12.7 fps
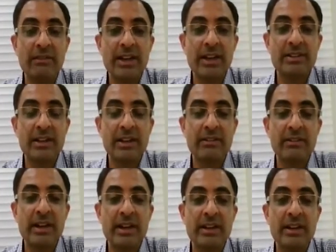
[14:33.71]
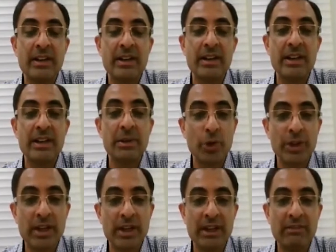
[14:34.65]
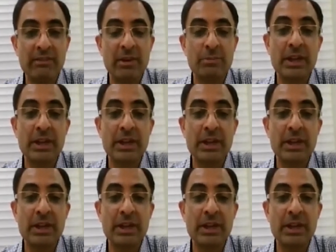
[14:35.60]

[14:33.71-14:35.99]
when pneumonia develops,